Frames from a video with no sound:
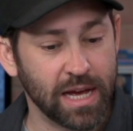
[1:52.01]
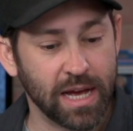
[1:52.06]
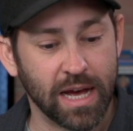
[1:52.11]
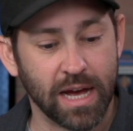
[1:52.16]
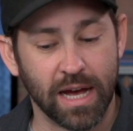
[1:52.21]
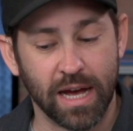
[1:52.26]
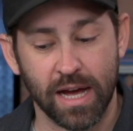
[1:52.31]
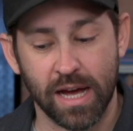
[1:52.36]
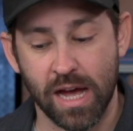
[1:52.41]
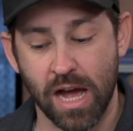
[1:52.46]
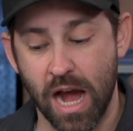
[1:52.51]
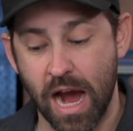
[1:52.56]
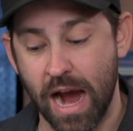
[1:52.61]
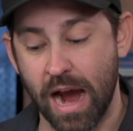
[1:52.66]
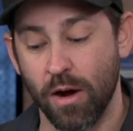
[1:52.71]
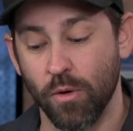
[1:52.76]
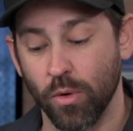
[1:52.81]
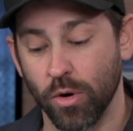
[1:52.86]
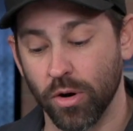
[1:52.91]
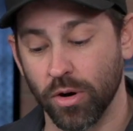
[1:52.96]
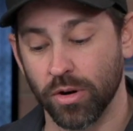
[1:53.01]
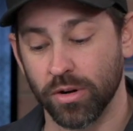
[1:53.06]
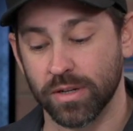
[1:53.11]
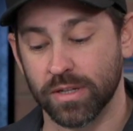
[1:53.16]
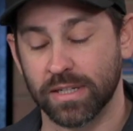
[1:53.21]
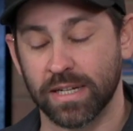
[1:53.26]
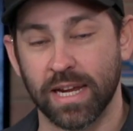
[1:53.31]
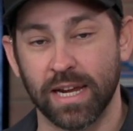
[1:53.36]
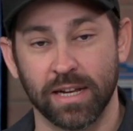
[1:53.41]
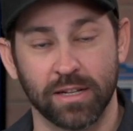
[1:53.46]

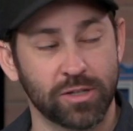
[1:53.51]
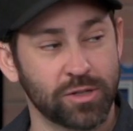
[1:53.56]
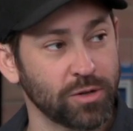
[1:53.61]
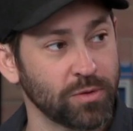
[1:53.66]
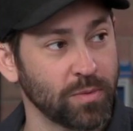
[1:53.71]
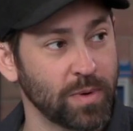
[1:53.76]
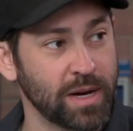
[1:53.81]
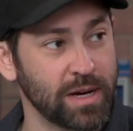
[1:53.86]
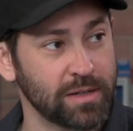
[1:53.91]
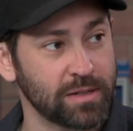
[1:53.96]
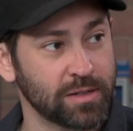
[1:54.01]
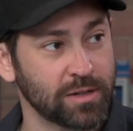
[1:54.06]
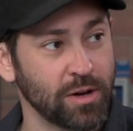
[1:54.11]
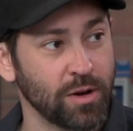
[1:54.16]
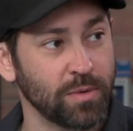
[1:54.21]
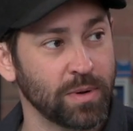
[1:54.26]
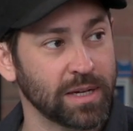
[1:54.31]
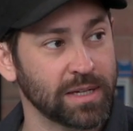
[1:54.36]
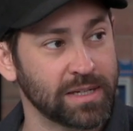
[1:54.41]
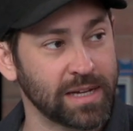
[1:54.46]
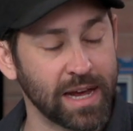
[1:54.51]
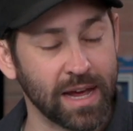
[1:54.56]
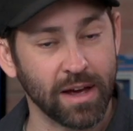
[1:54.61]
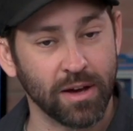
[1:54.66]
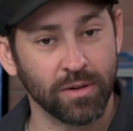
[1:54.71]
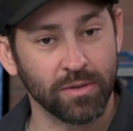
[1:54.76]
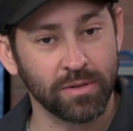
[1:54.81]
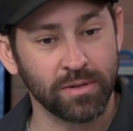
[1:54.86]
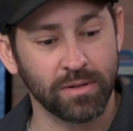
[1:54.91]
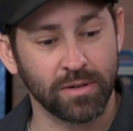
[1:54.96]
Our cancer rates going
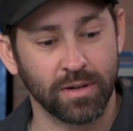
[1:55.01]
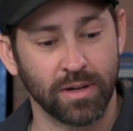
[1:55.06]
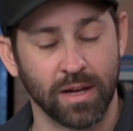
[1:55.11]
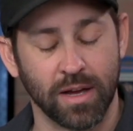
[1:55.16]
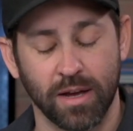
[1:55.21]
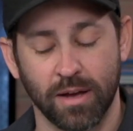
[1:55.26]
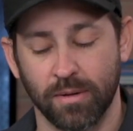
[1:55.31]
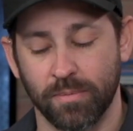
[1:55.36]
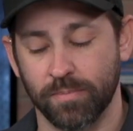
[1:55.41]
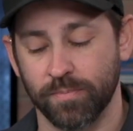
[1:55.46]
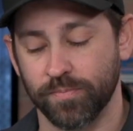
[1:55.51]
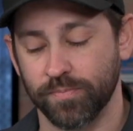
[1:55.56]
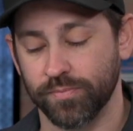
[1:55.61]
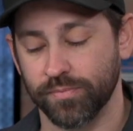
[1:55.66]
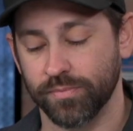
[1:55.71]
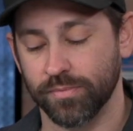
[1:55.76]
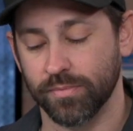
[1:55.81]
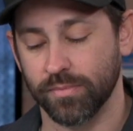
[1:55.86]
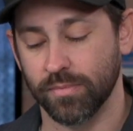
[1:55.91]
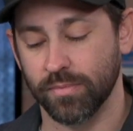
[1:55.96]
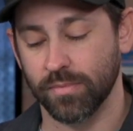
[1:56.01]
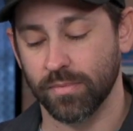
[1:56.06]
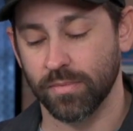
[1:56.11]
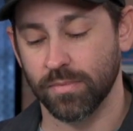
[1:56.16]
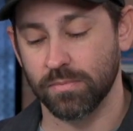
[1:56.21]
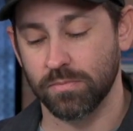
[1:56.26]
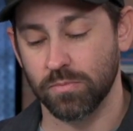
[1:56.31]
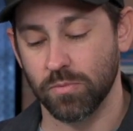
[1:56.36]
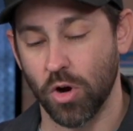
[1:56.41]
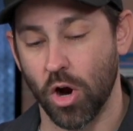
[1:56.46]
down
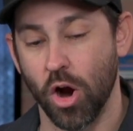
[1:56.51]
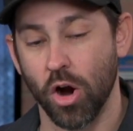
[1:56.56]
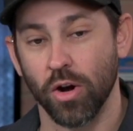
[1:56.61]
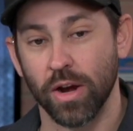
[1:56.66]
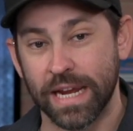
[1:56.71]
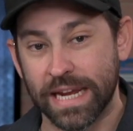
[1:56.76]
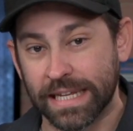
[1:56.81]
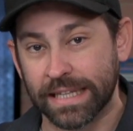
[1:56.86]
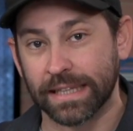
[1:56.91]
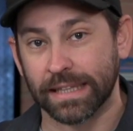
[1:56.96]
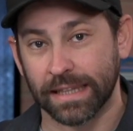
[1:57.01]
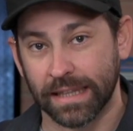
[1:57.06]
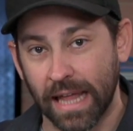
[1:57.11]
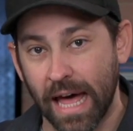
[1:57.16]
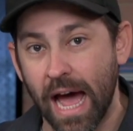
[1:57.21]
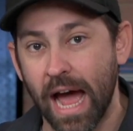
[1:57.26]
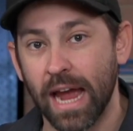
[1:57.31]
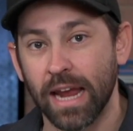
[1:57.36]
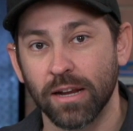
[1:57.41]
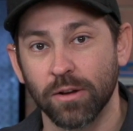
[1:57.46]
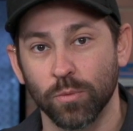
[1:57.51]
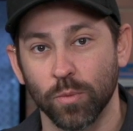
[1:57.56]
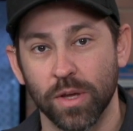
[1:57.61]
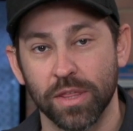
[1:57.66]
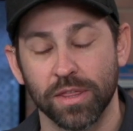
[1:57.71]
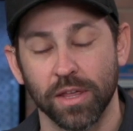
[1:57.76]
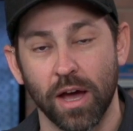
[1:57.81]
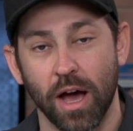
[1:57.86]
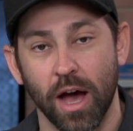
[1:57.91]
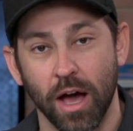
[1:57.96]
are in line
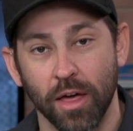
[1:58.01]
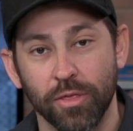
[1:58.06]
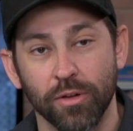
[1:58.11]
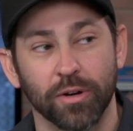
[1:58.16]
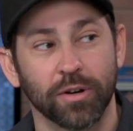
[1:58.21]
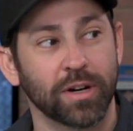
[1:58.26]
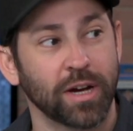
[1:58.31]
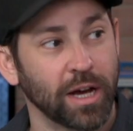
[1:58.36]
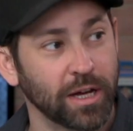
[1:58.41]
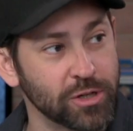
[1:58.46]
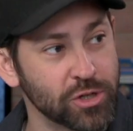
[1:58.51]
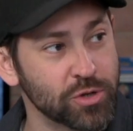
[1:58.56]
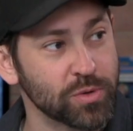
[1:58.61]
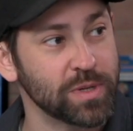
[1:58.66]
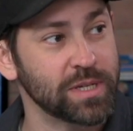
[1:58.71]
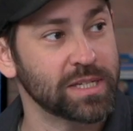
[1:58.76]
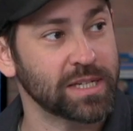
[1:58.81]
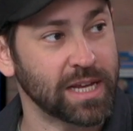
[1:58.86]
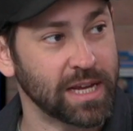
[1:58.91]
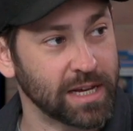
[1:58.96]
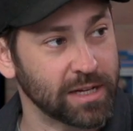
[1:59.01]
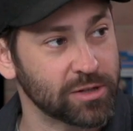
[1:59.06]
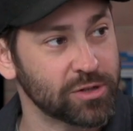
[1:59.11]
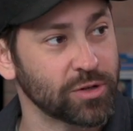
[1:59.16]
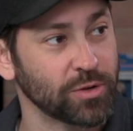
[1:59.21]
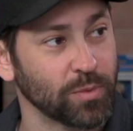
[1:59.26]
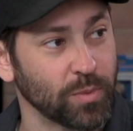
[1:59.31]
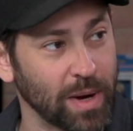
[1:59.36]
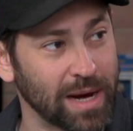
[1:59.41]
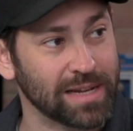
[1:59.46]
with other countries'
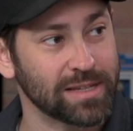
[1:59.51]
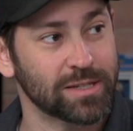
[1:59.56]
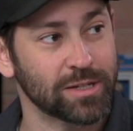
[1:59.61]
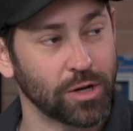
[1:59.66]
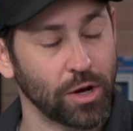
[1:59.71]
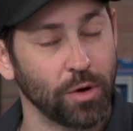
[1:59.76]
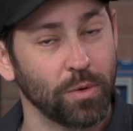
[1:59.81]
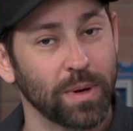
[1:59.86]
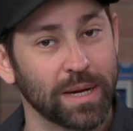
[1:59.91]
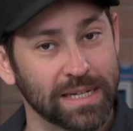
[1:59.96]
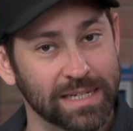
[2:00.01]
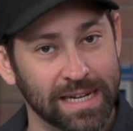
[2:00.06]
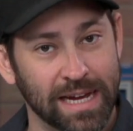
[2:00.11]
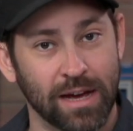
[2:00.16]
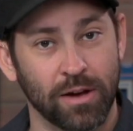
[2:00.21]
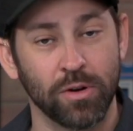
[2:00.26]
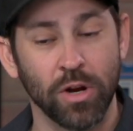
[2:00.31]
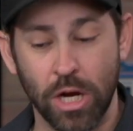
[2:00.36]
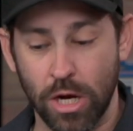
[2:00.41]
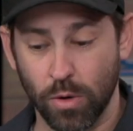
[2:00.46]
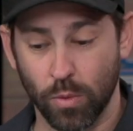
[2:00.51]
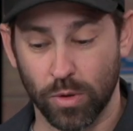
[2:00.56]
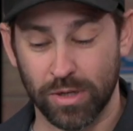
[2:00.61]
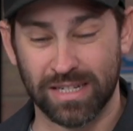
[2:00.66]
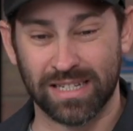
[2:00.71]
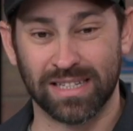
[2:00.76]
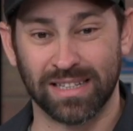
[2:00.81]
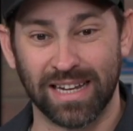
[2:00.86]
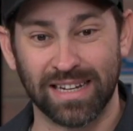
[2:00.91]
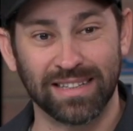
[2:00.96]
cancer rates going down. We're
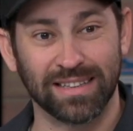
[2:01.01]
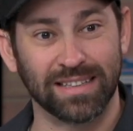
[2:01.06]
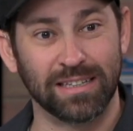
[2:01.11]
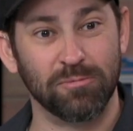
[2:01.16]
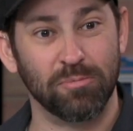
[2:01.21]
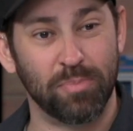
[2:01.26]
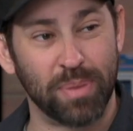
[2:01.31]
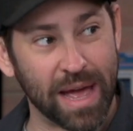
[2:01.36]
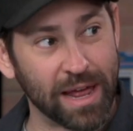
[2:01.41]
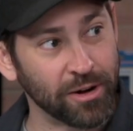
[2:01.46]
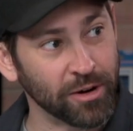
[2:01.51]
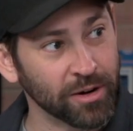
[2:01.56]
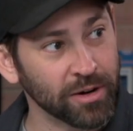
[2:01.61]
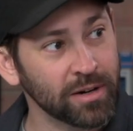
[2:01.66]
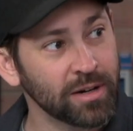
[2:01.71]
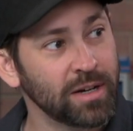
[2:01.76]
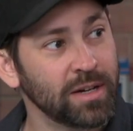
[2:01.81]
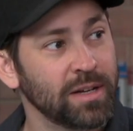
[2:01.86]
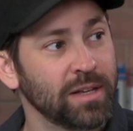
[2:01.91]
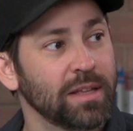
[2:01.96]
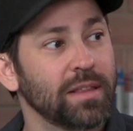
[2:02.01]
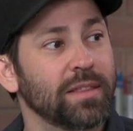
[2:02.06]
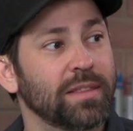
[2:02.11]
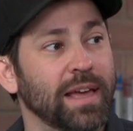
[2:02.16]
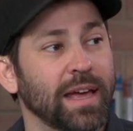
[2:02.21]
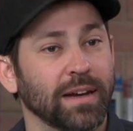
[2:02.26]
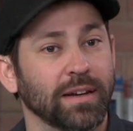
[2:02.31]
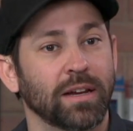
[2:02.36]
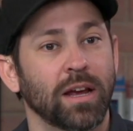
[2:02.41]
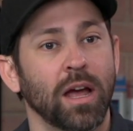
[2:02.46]
slightly better than